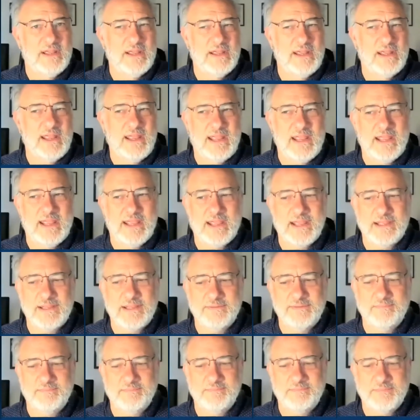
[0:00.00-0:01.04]

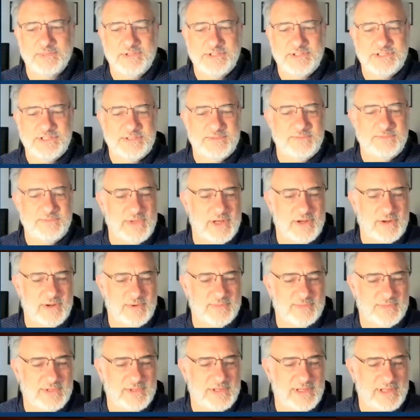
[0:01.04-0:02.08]
And, you
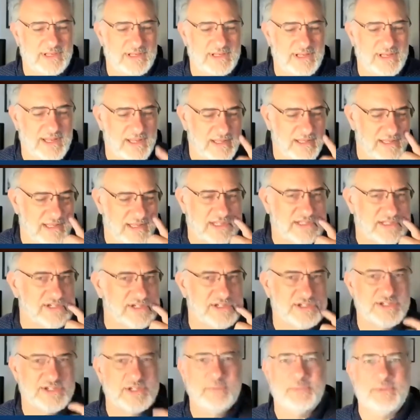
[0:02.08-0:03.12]
know, that's
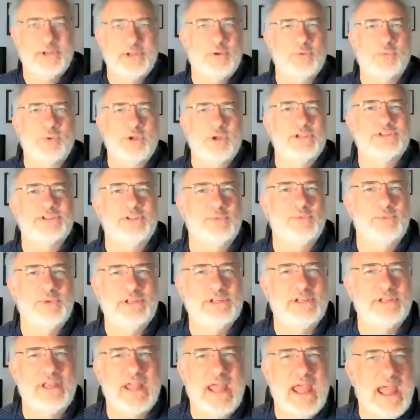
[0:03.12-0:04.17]
just simply a risk that we
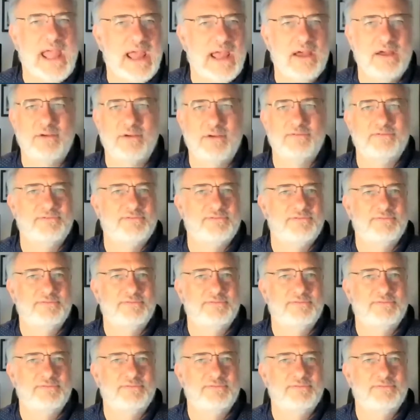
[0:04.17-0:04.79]
didn't have